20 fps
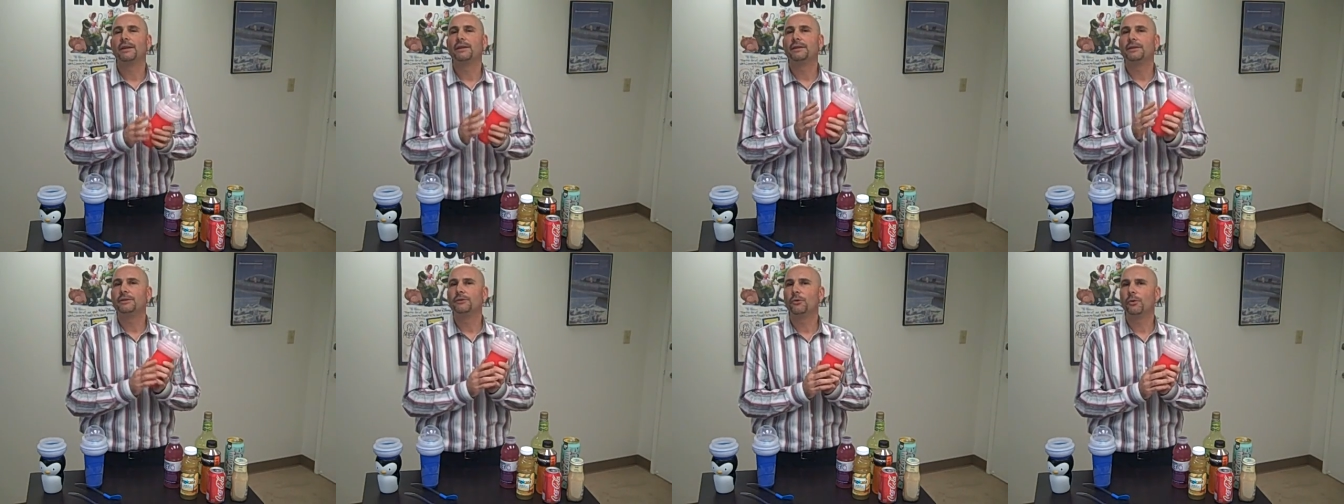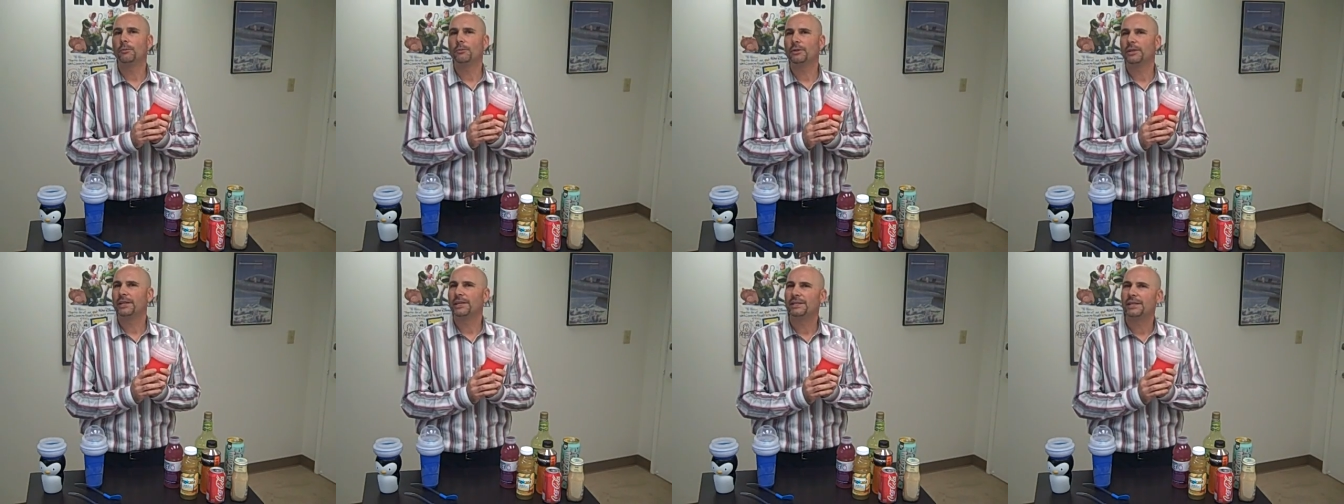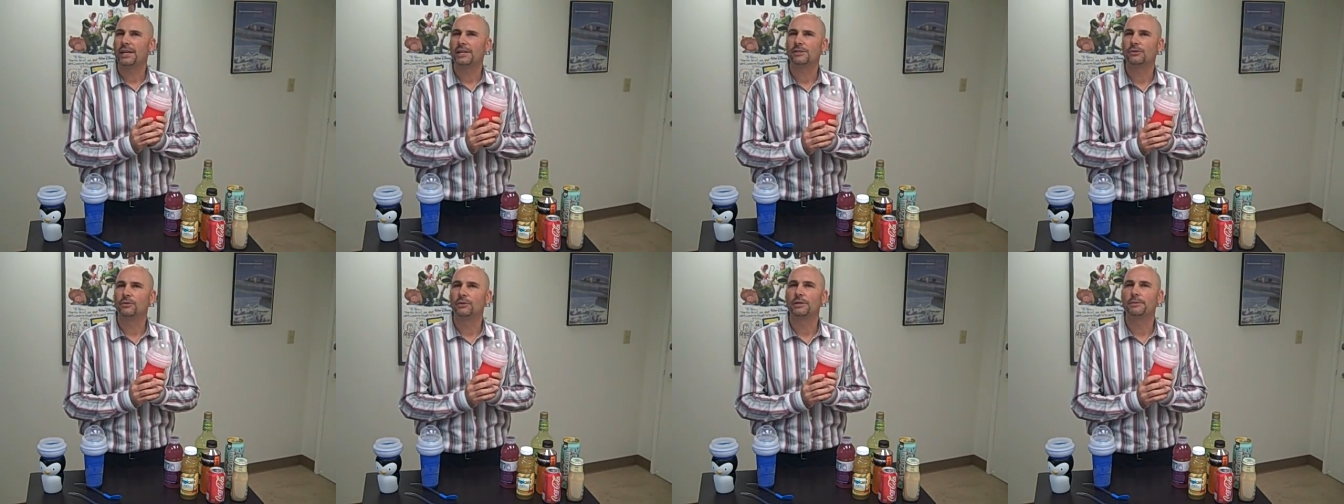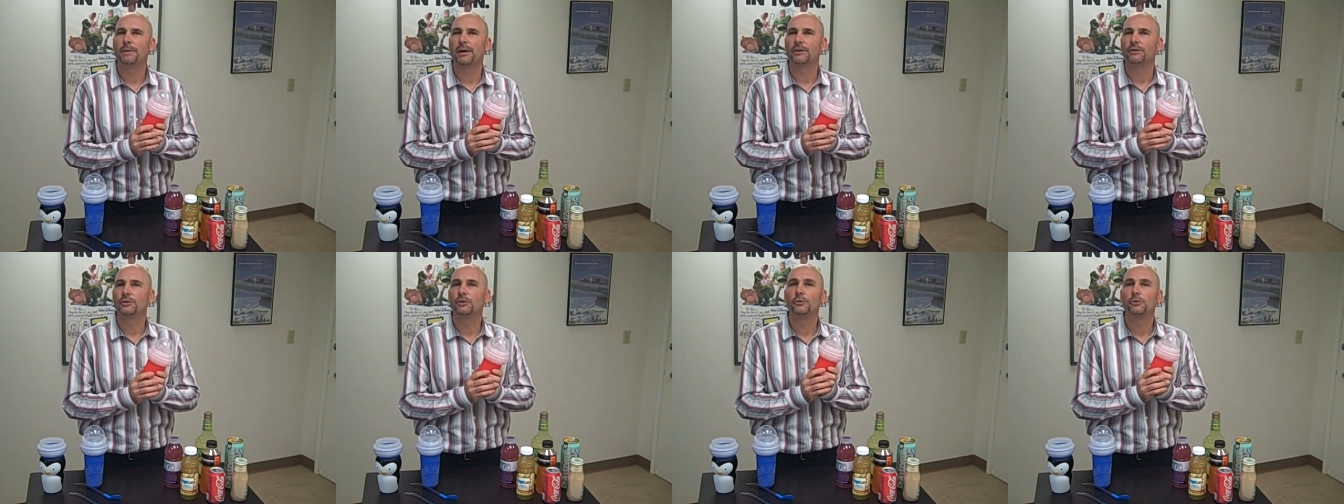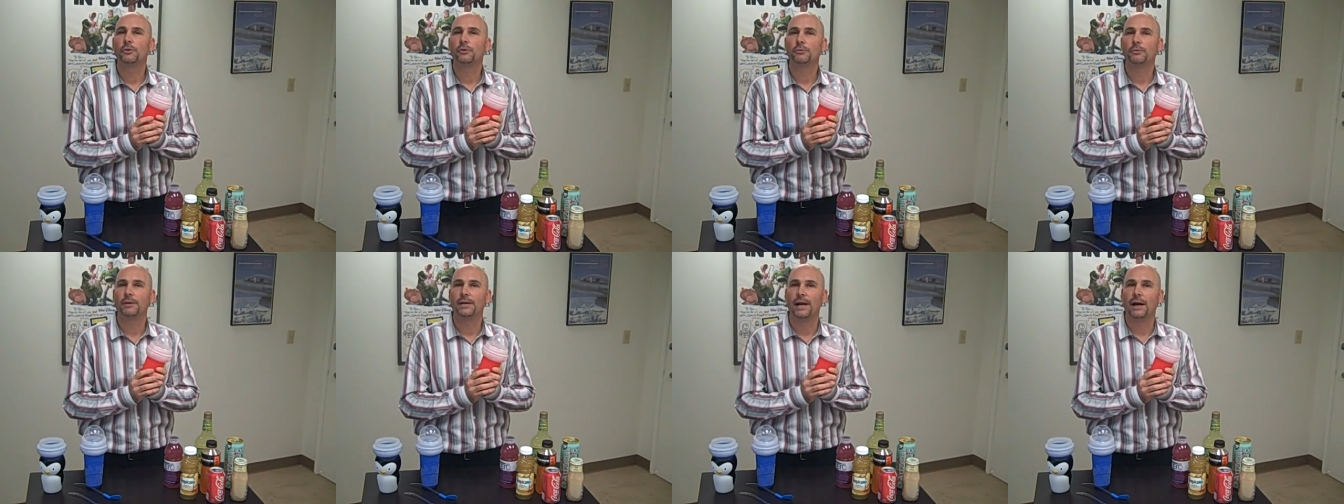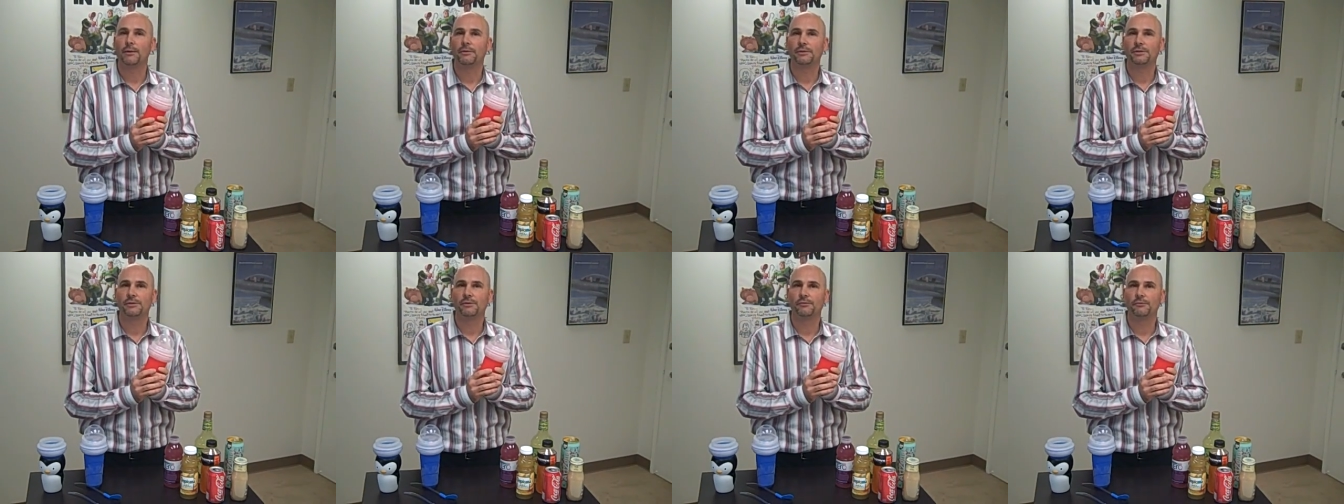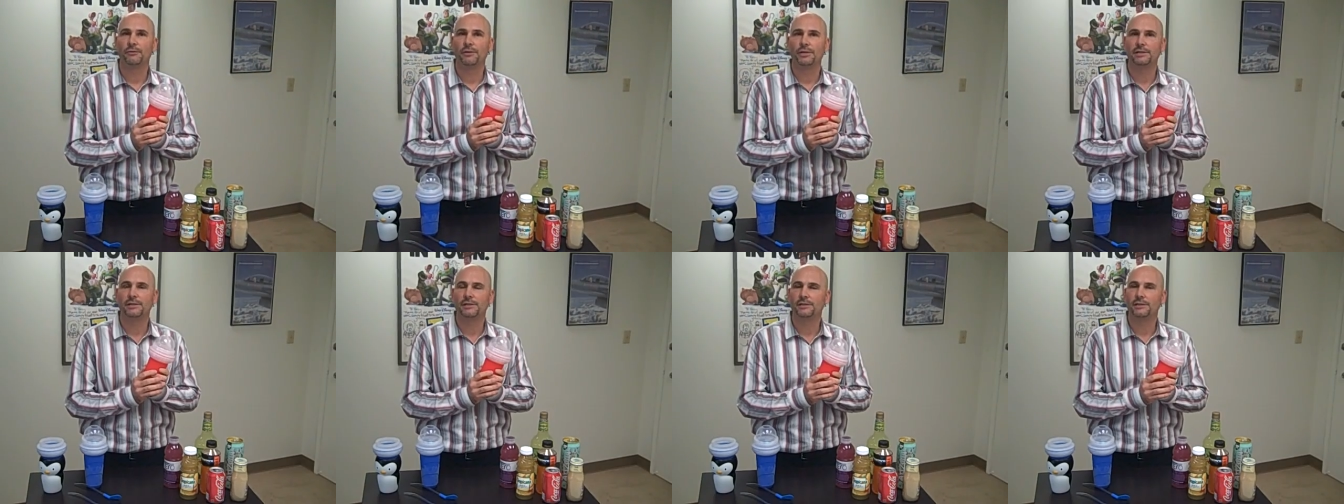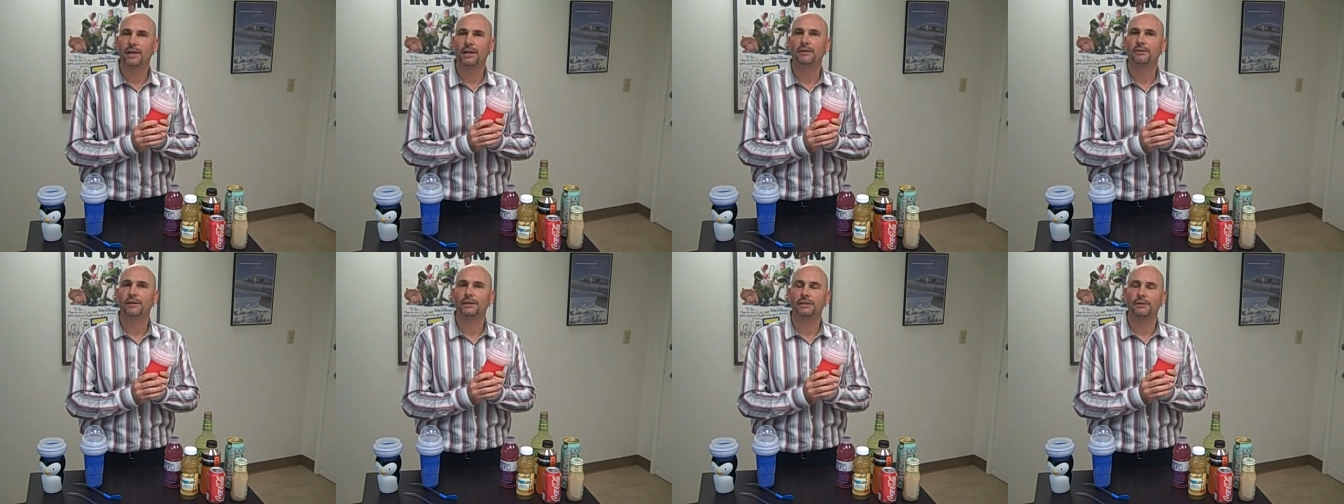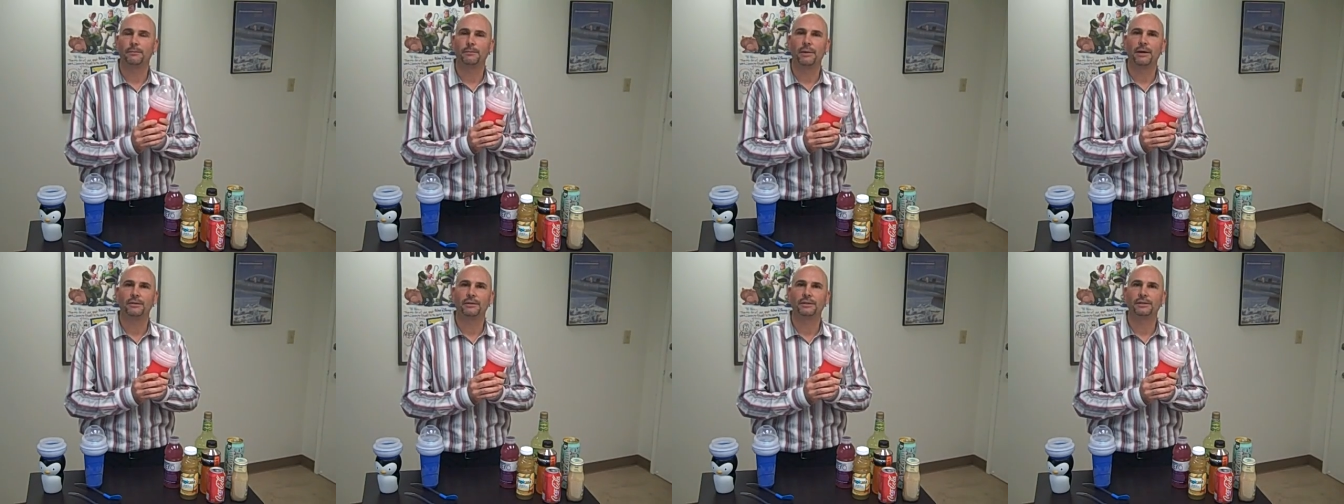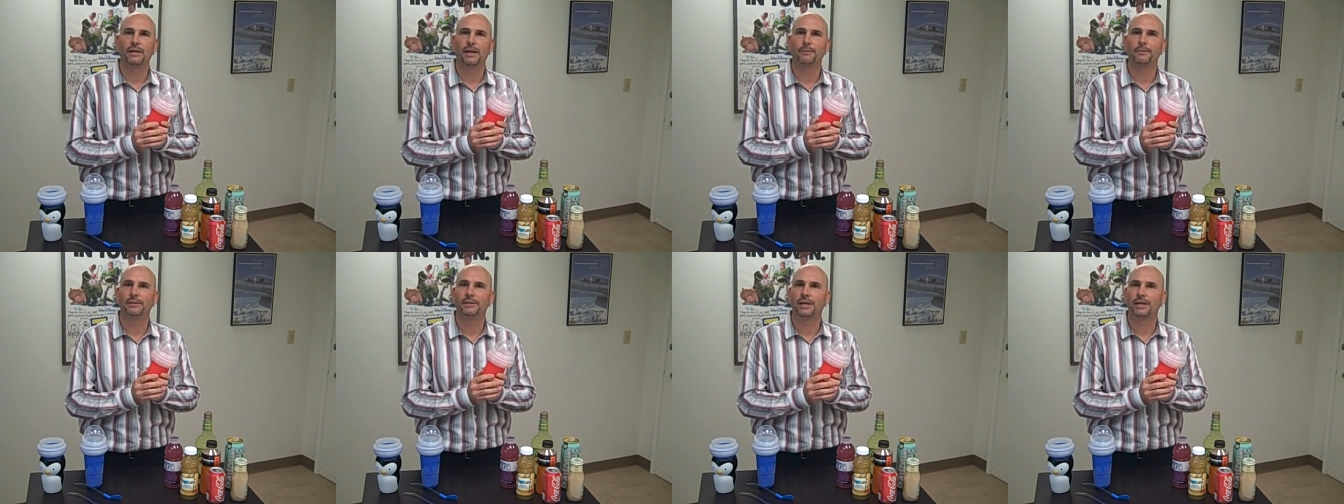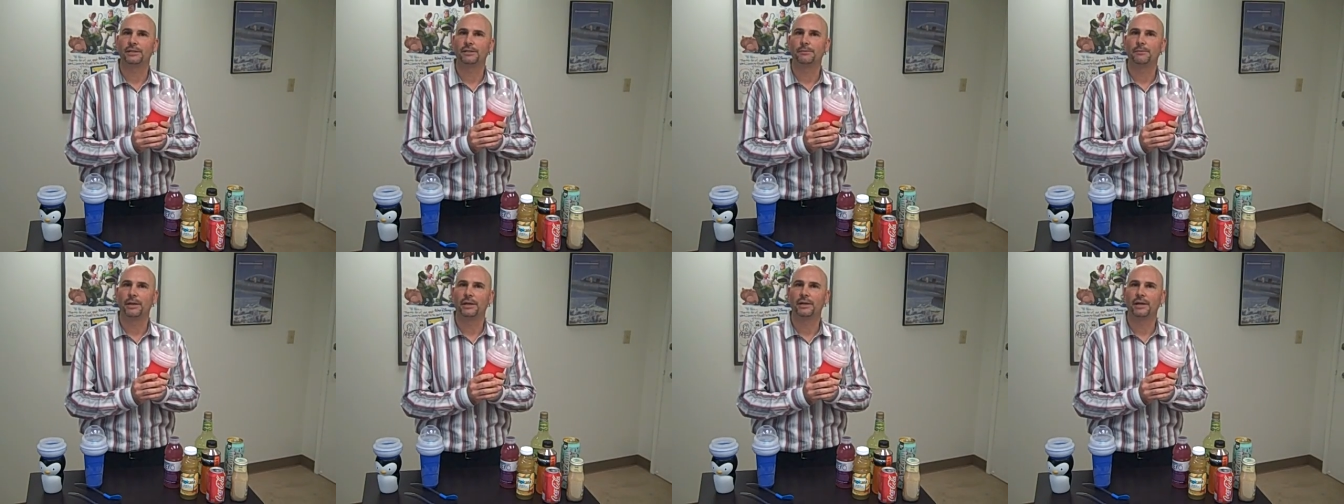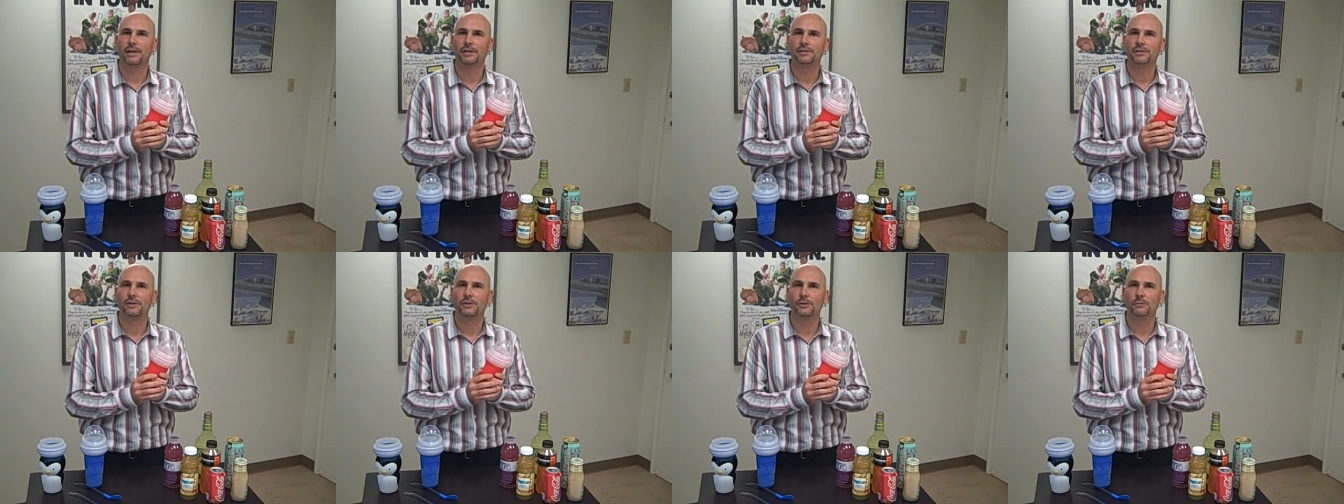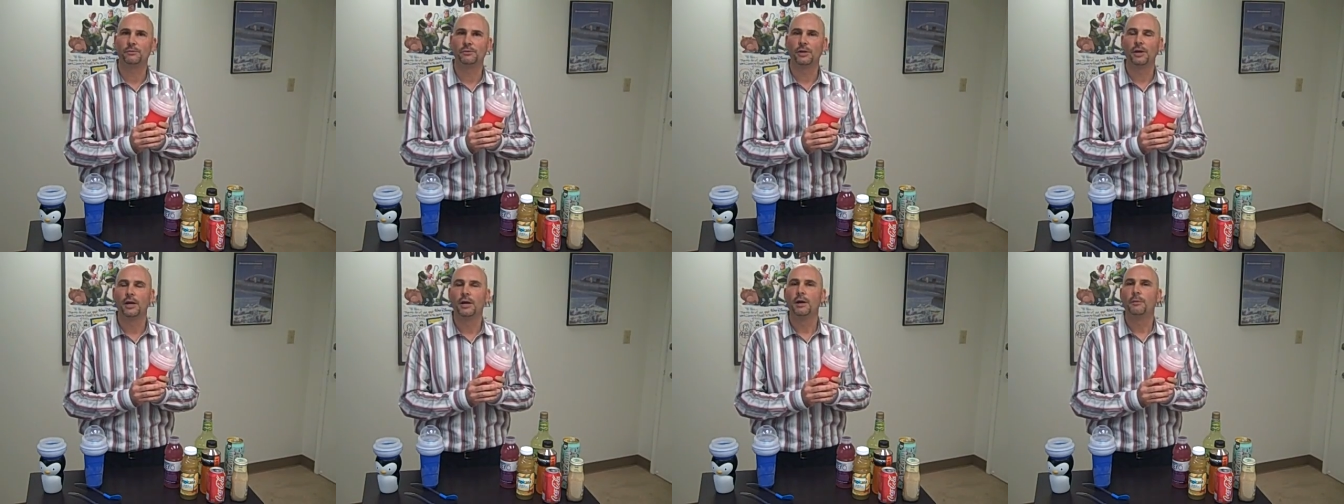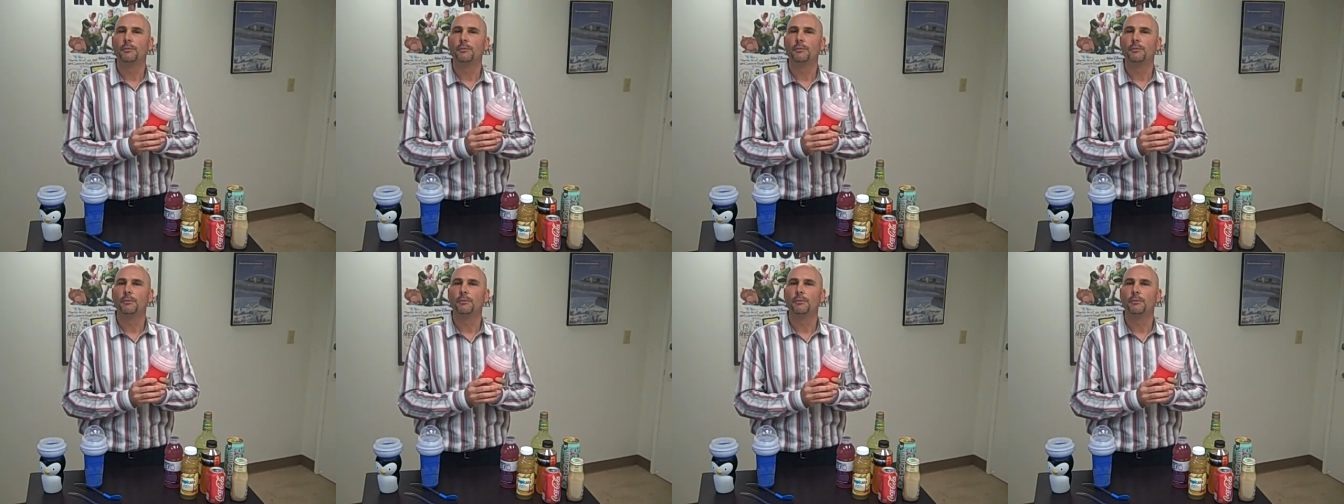And normally it takes only about 2 or 3 hours to freeze. It's kind of like about the time it takes to make ice cubes.